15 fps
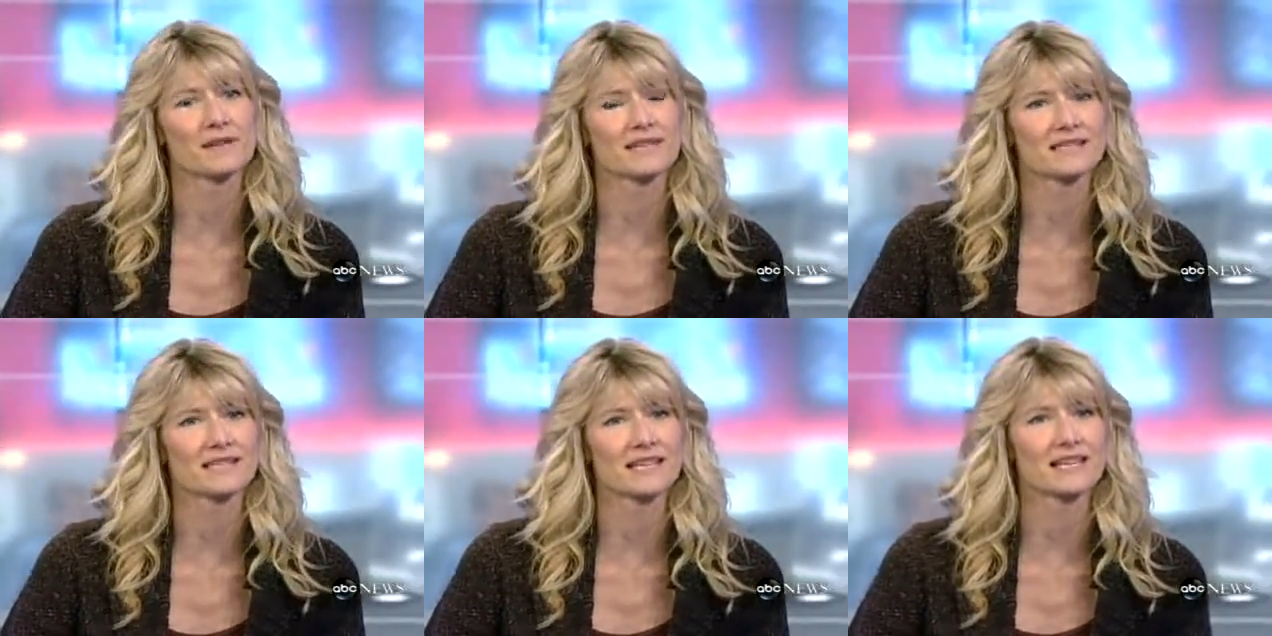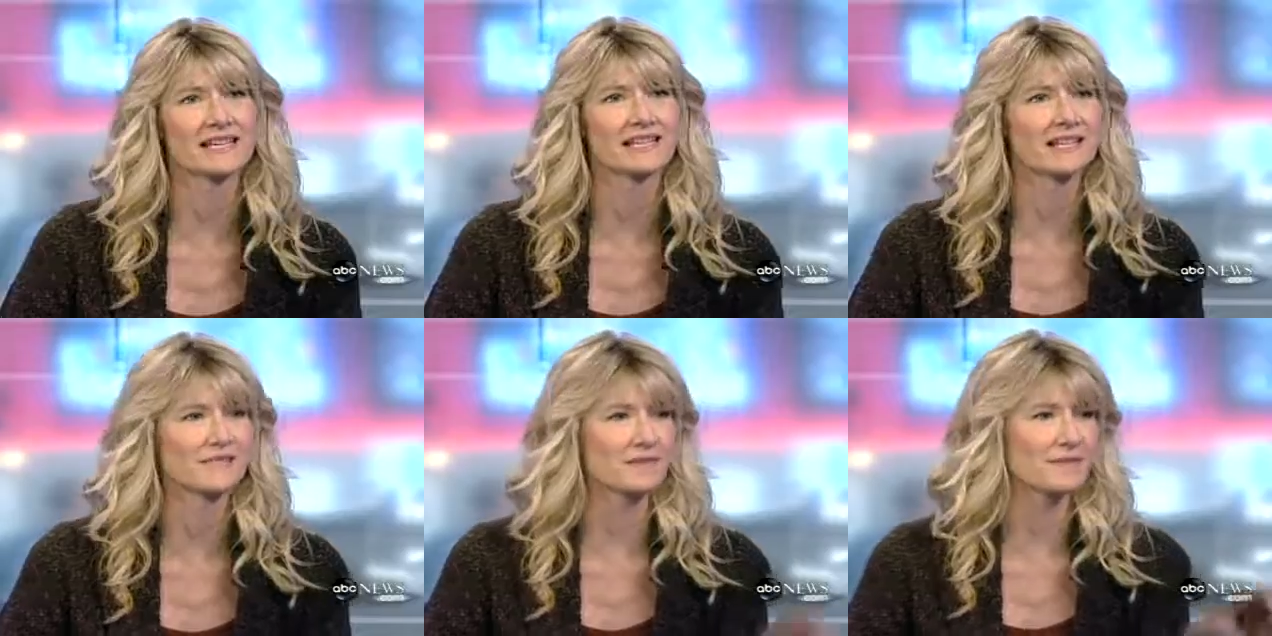because he
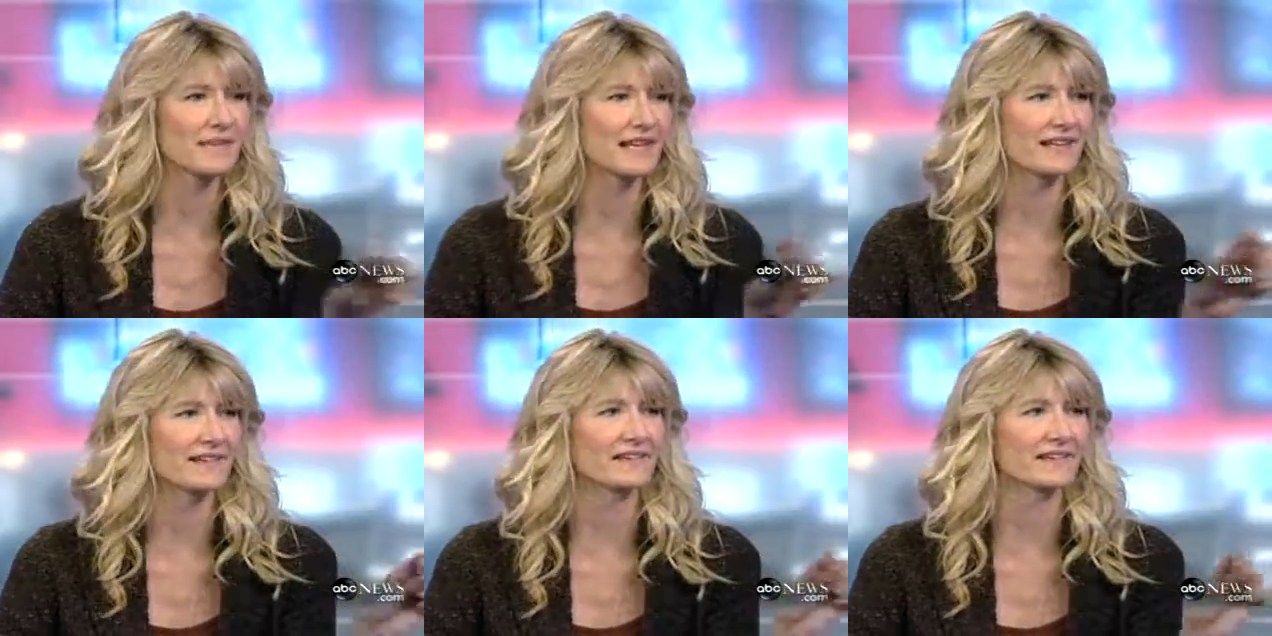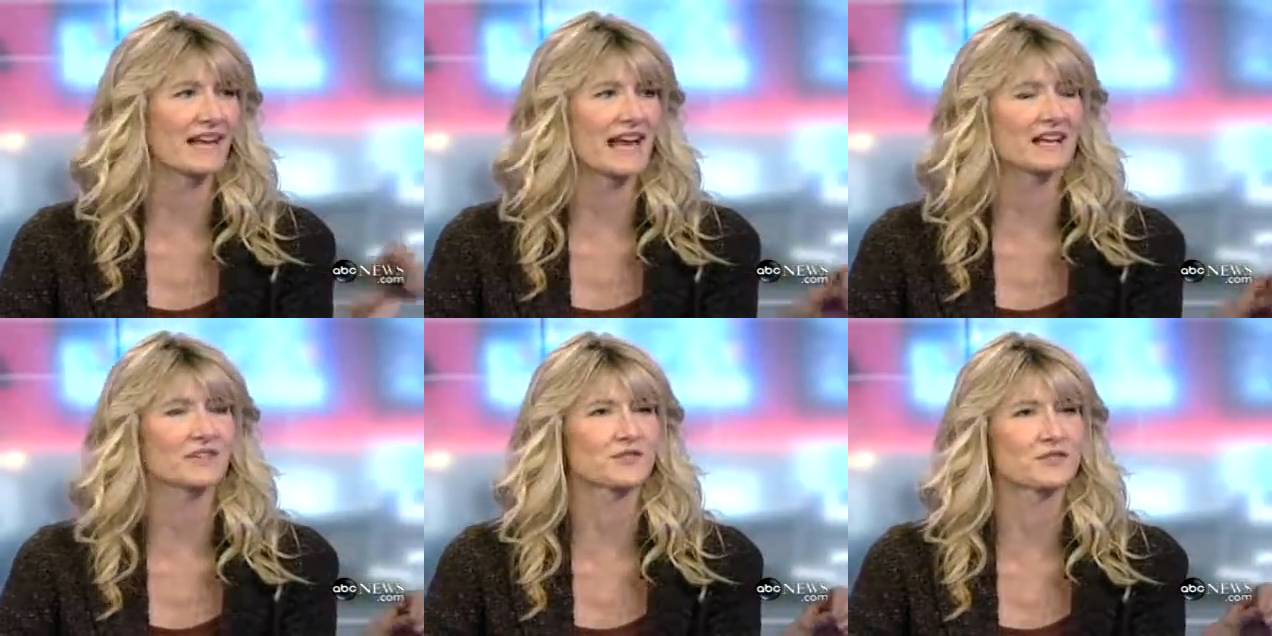had given me a little
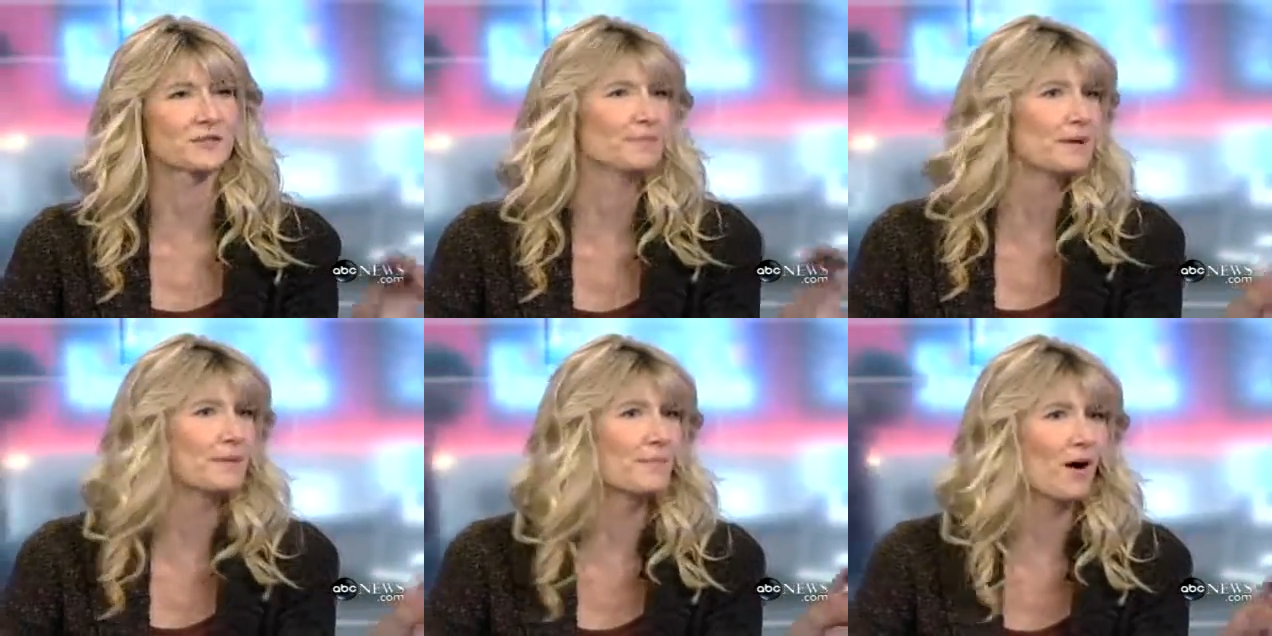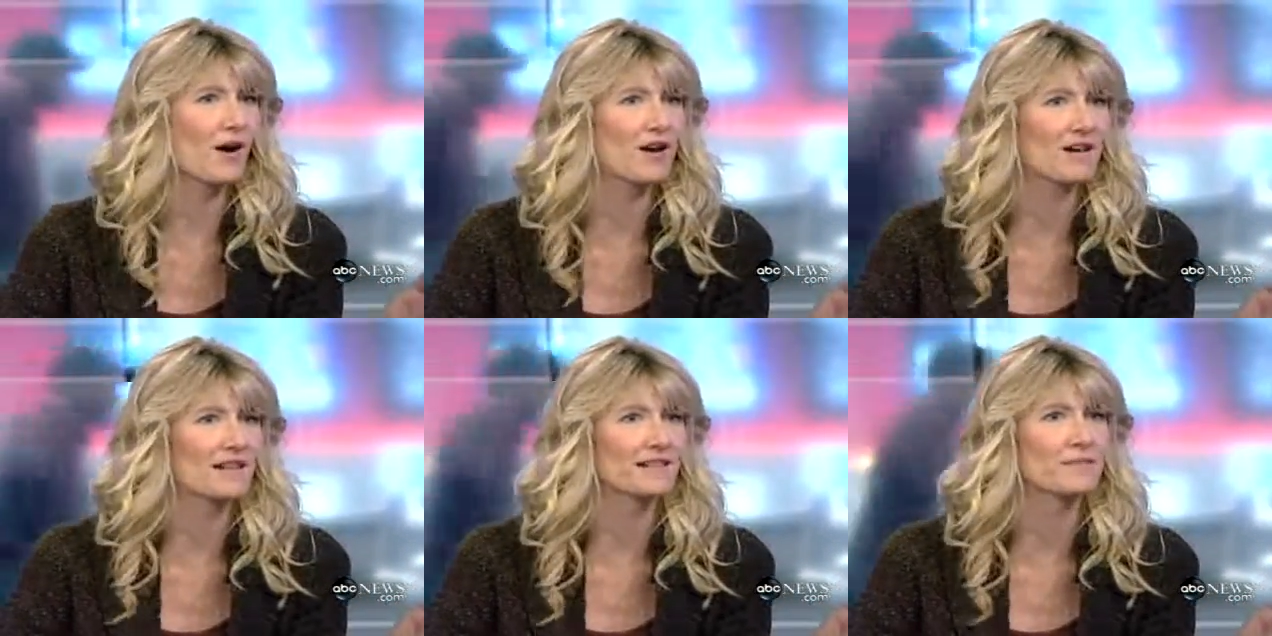extra bit
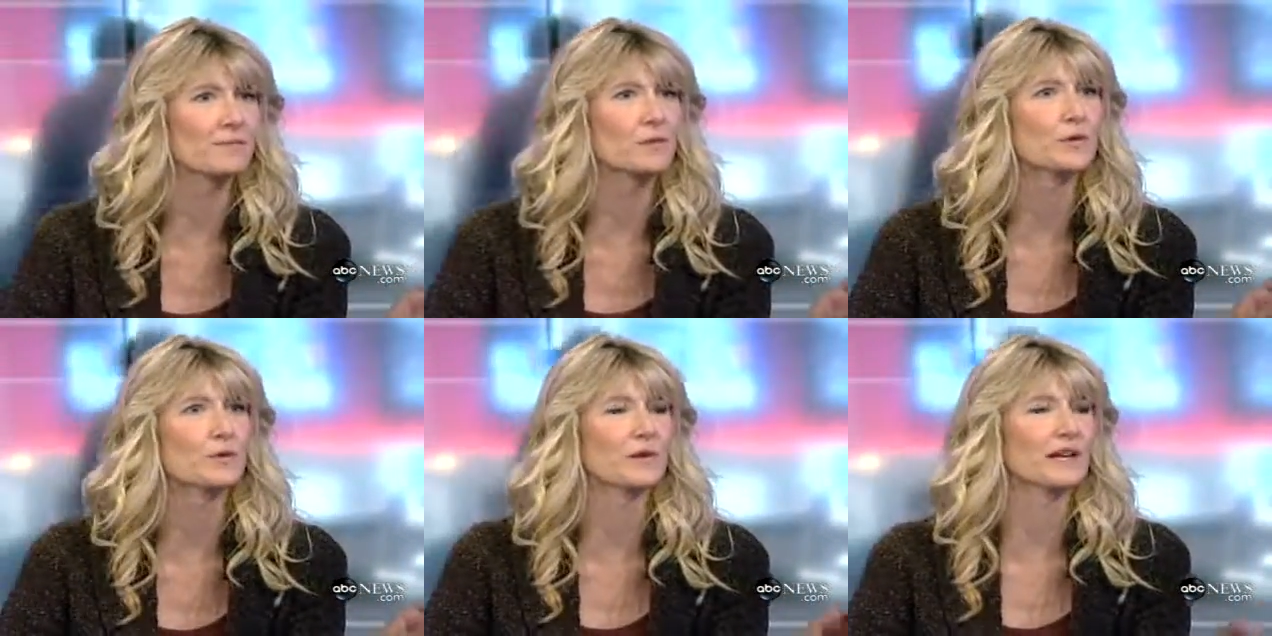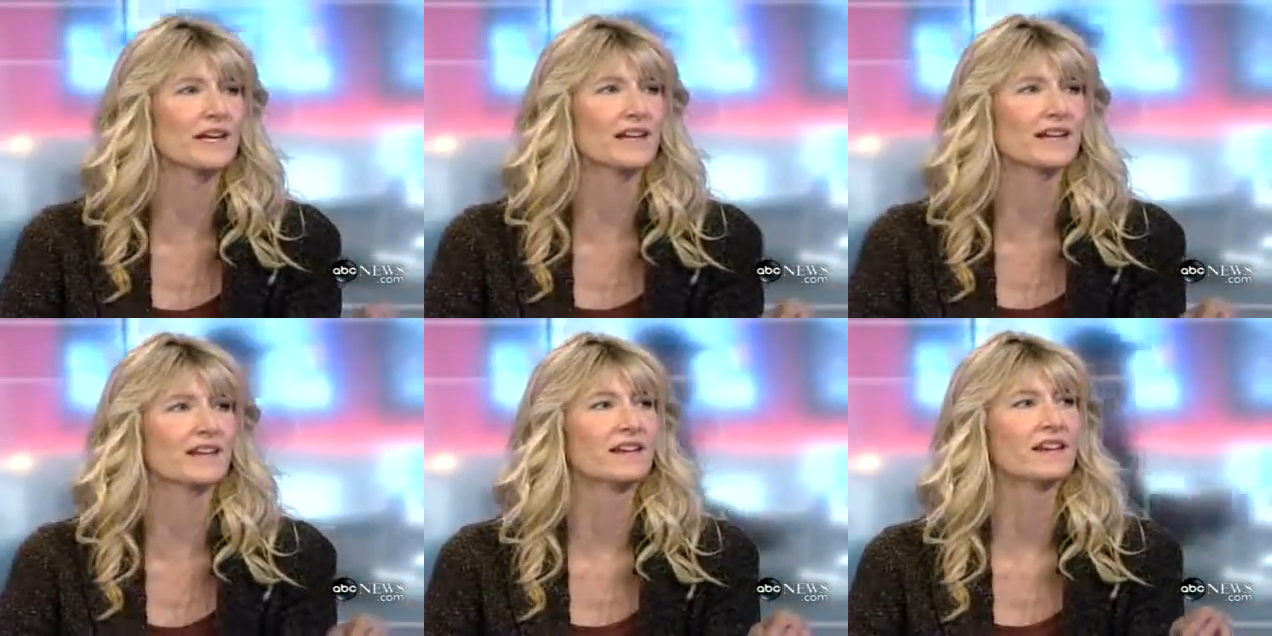part in the movie,
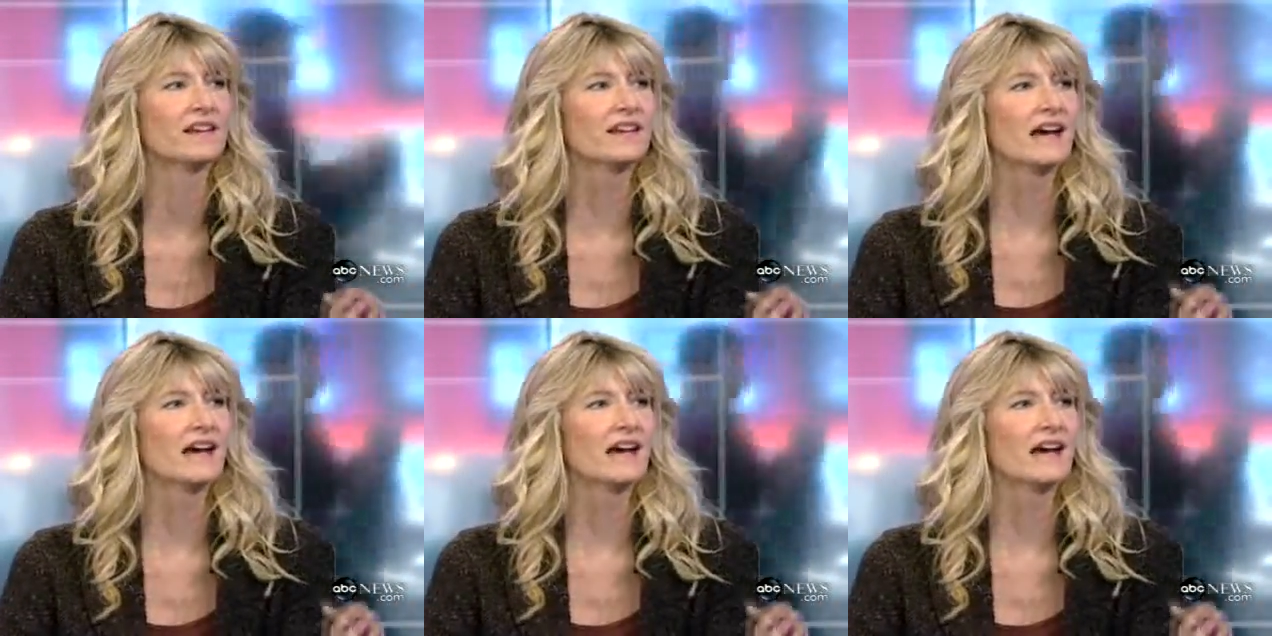and